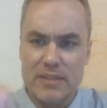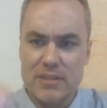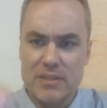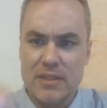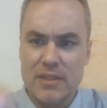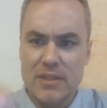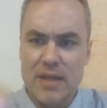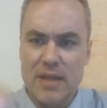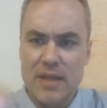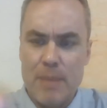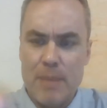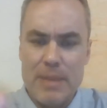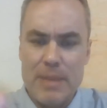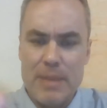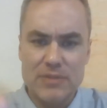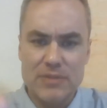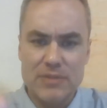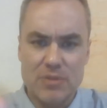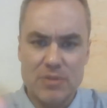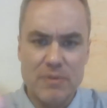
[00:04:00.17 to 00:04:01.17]
as a, a
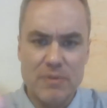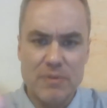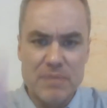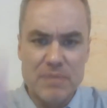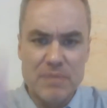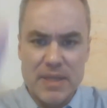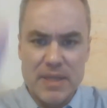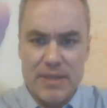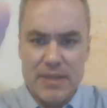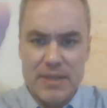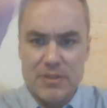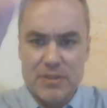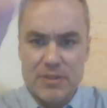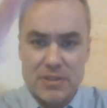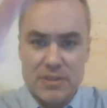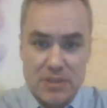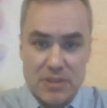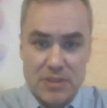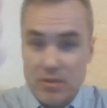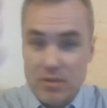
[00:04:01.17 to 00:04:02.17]
pencil, and you
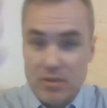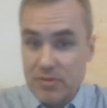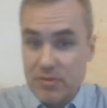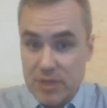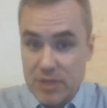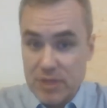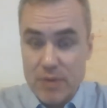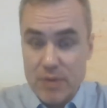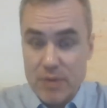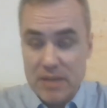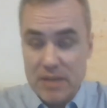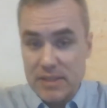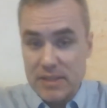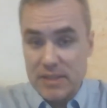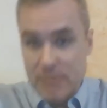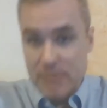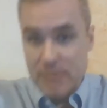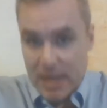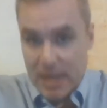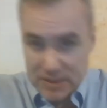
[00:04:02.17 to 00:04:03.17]
could still
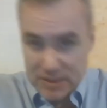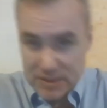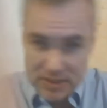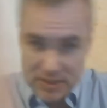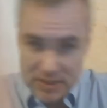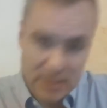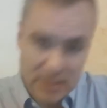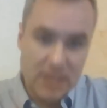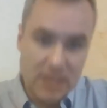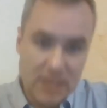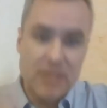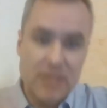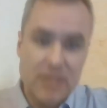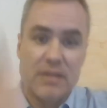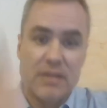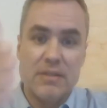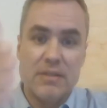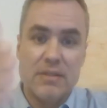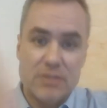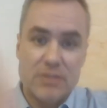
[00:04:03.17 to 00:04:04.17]
theoretically imagine it
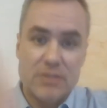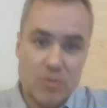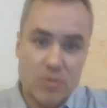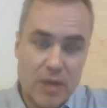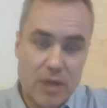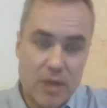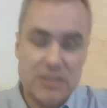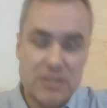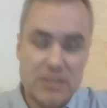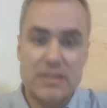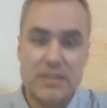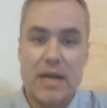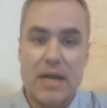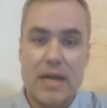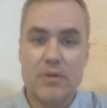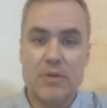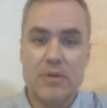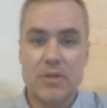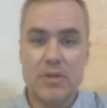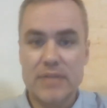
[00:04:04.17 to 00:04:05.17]
squashing
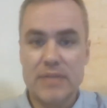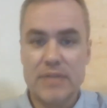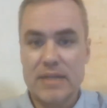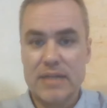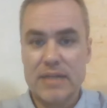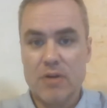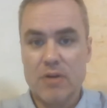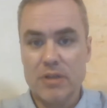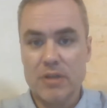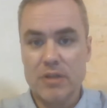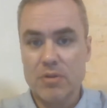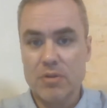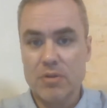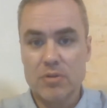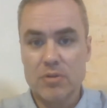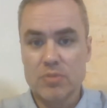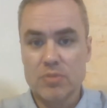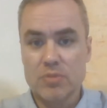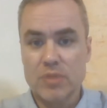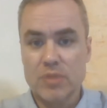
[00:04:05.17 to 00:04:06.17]
down on that garden
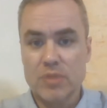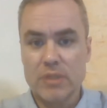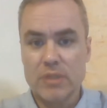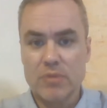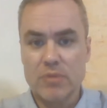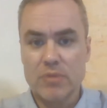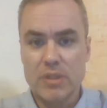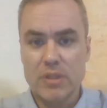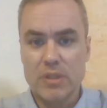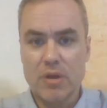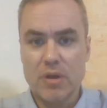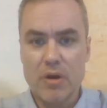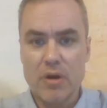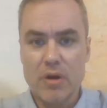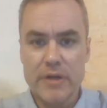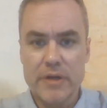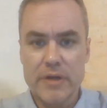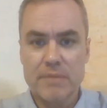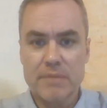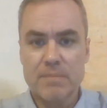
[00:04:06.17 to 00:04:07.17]
hose really, really
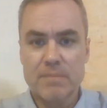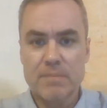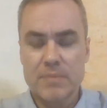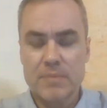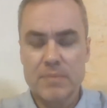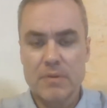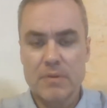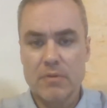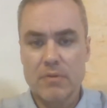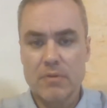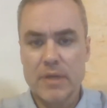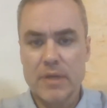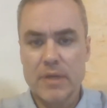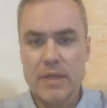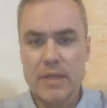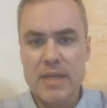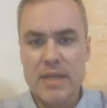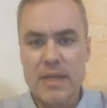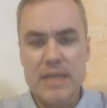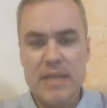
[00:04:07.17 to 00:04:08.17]
hard.
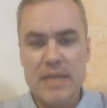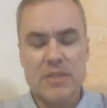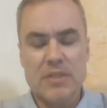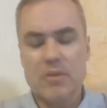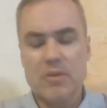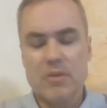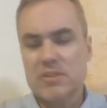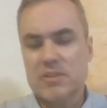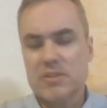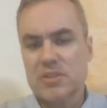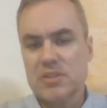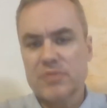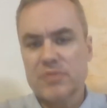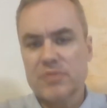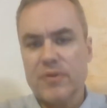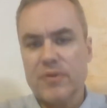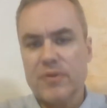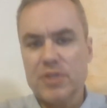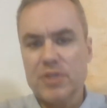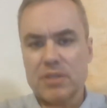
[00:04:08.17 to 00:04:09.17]
Okay, so it's just
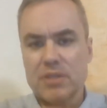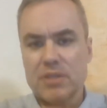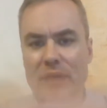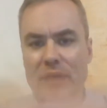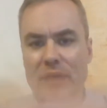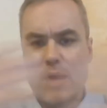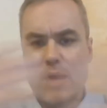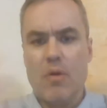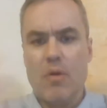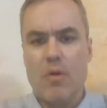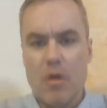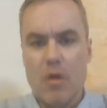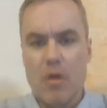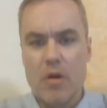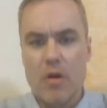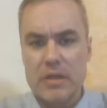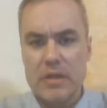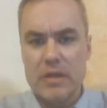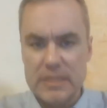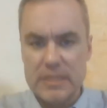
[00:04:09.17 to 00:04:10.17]
a function of how
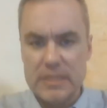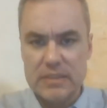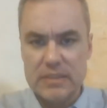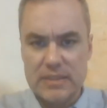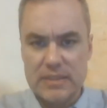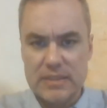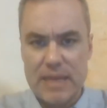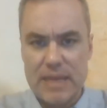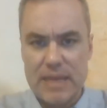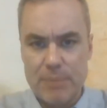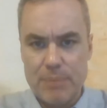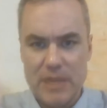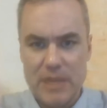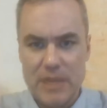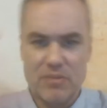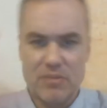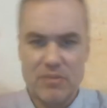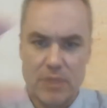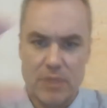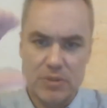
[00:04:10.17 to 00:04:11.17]
hard is that
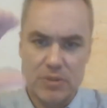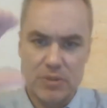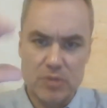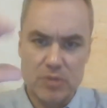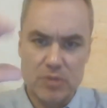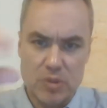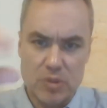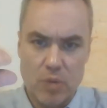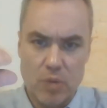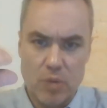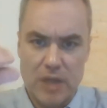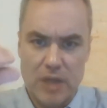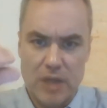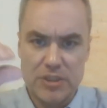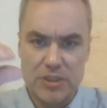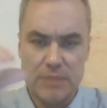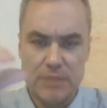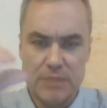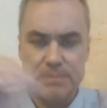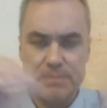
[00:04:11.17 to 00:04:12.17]
band of muscle
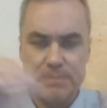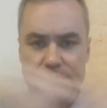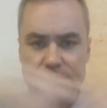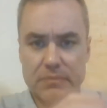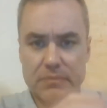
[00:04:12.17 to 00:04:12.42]
squashing